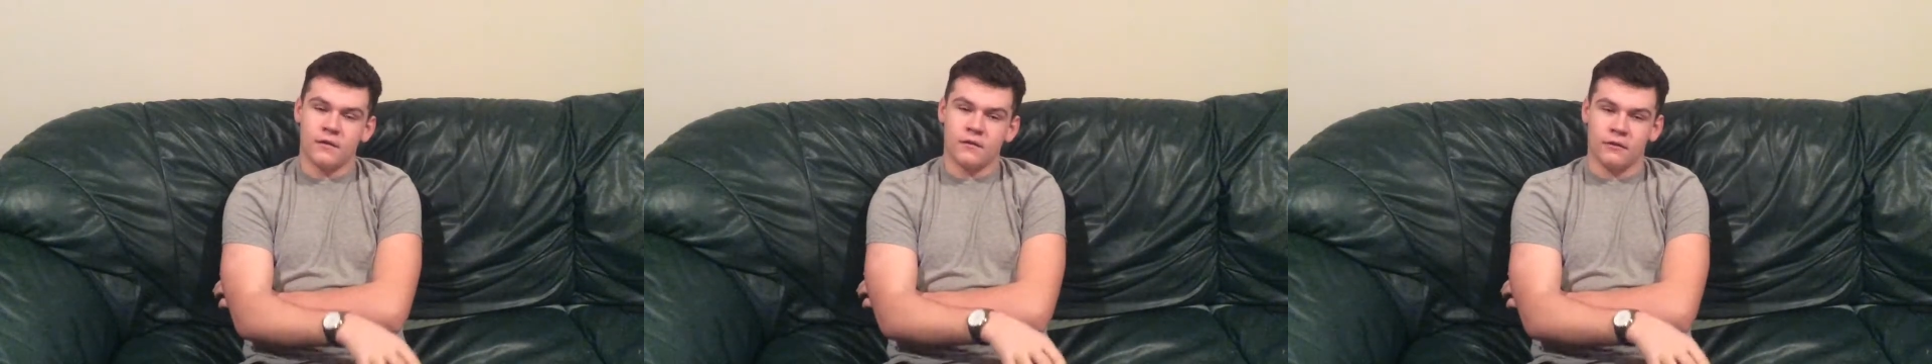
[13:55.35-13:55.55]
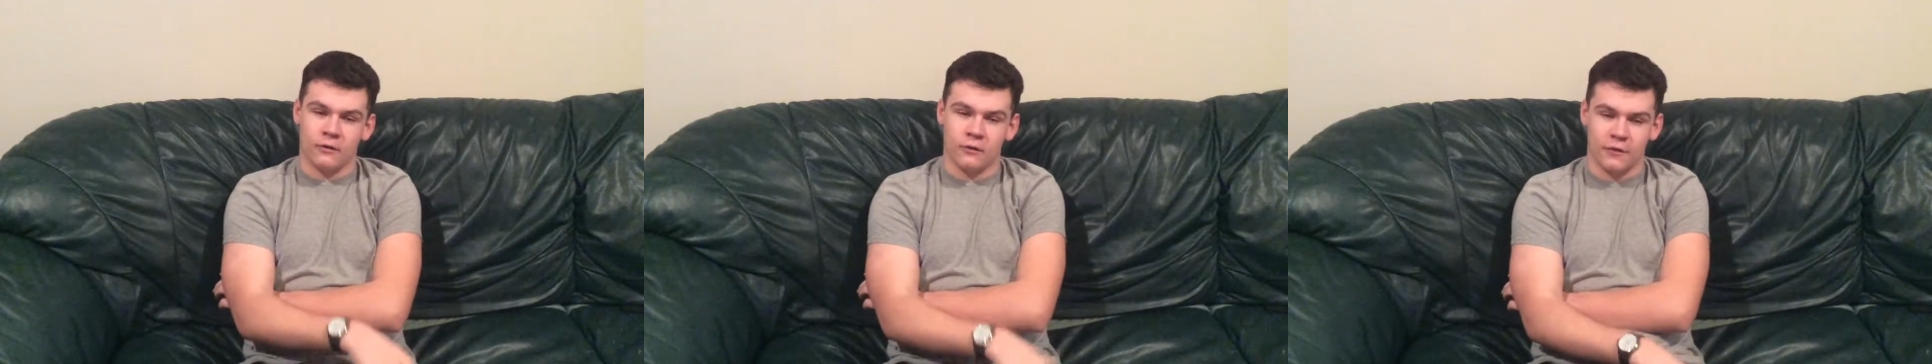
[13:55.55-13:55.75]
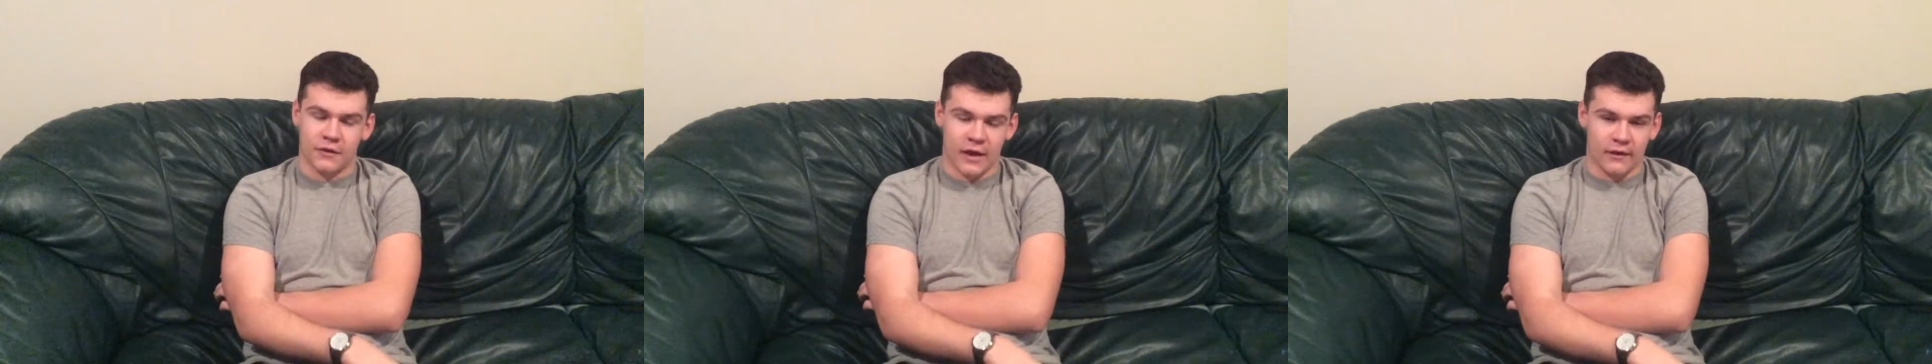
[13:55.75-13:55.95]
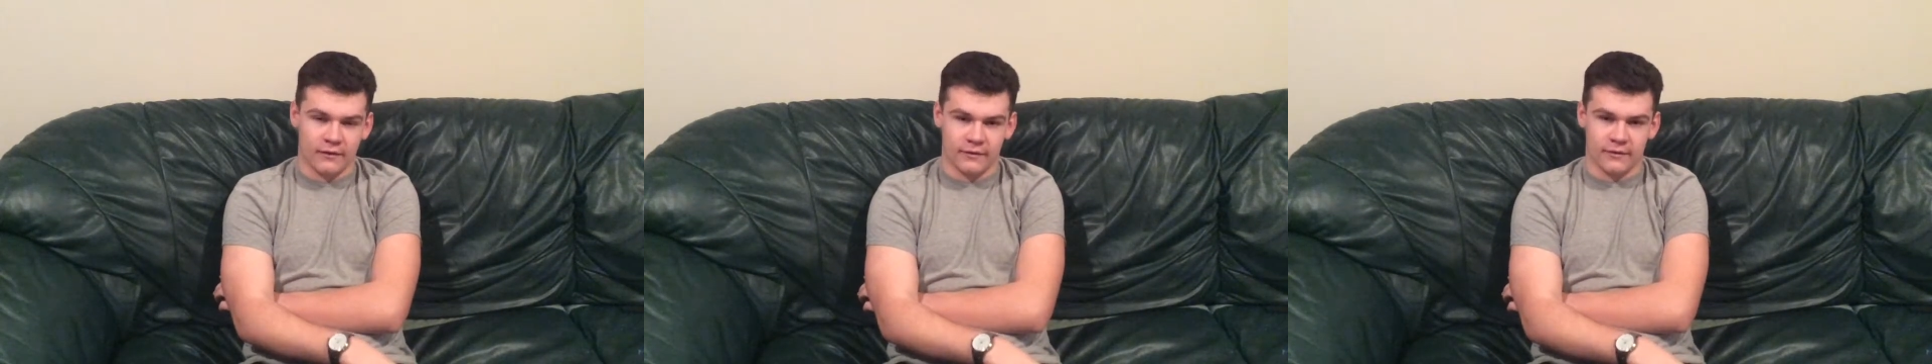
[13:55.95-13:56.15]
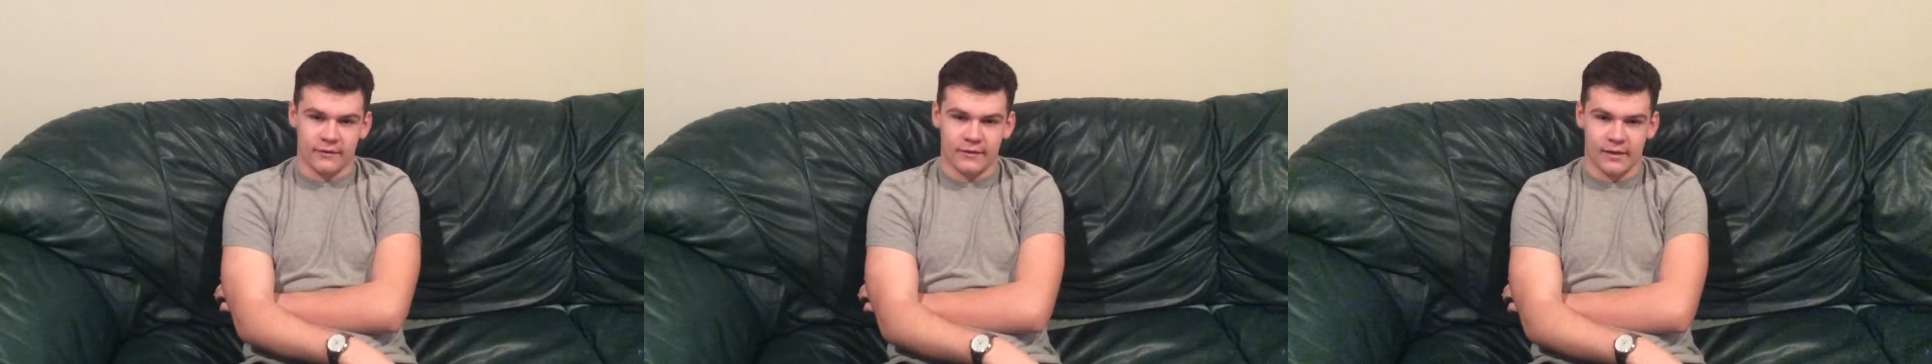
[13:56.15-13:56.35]

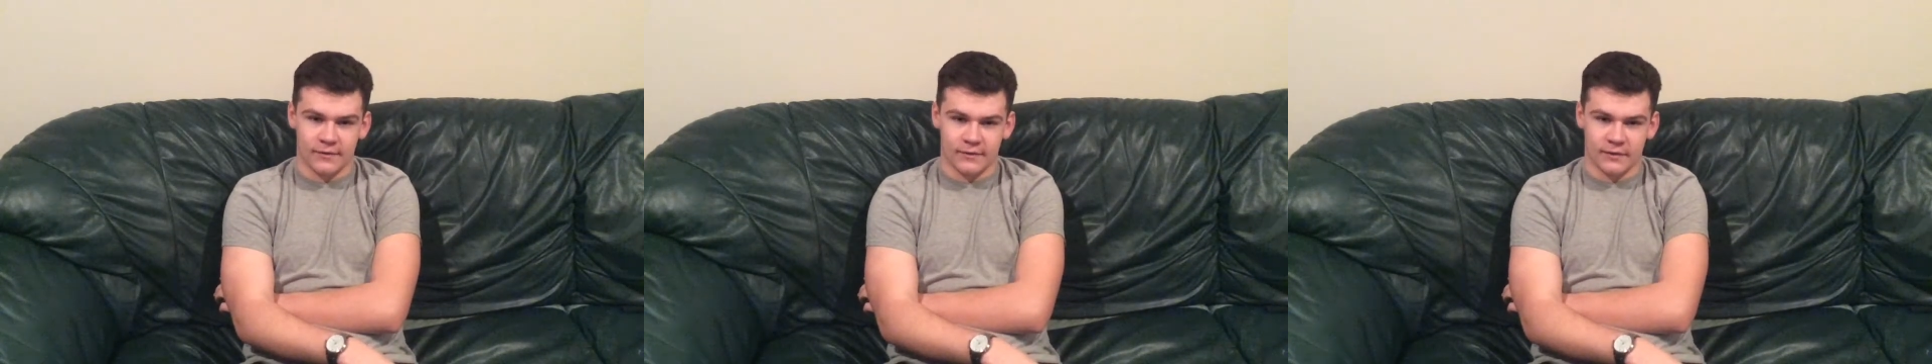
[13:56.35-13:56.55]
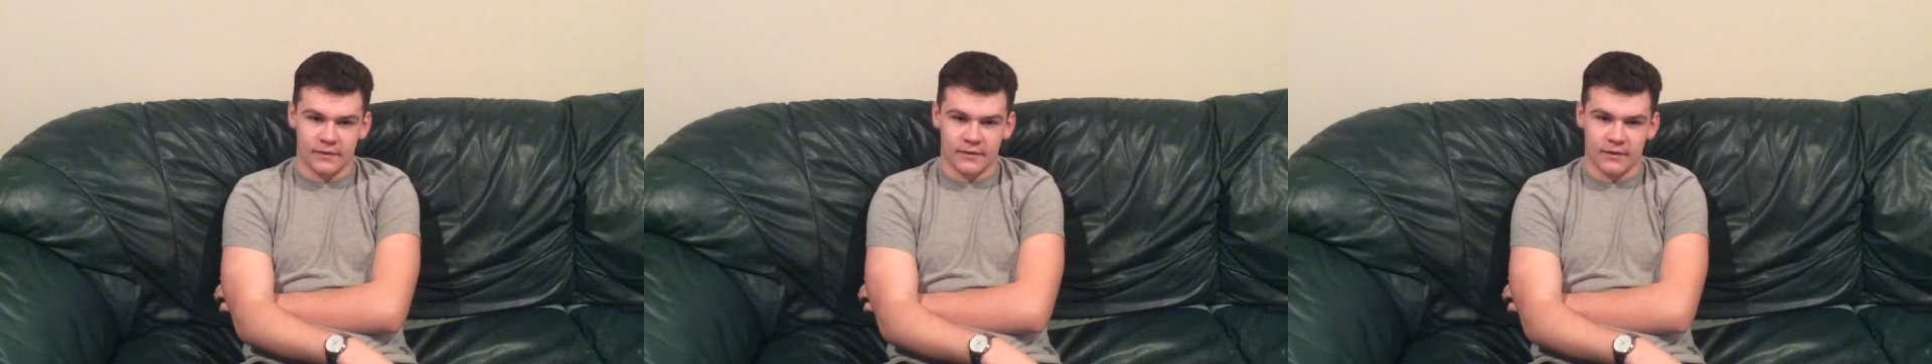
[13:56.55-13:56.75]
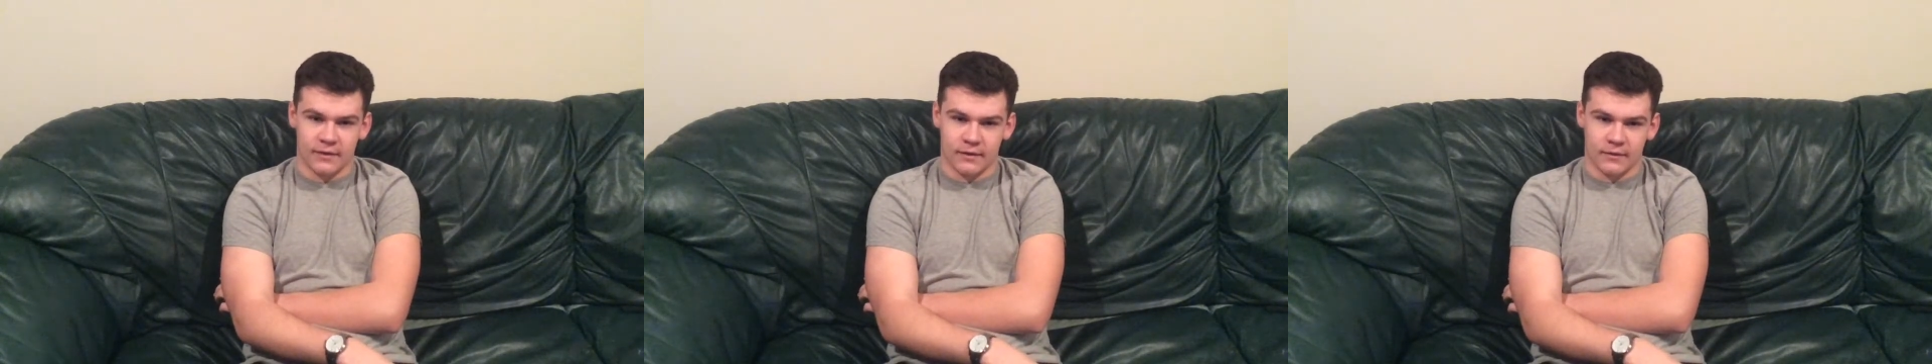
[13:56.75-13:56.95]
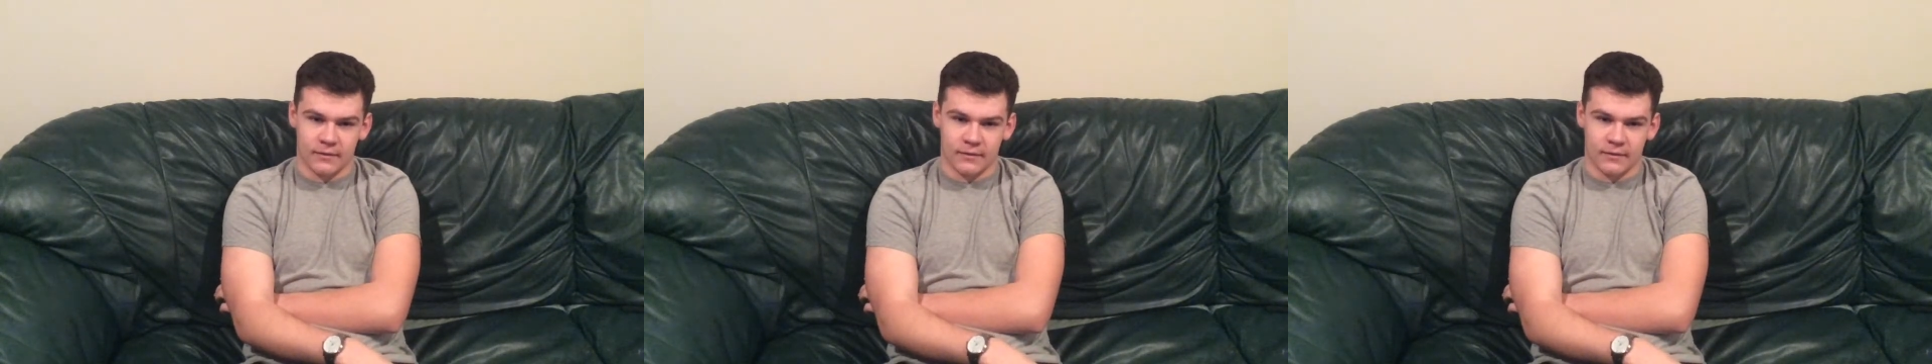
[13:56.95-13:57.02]
2017.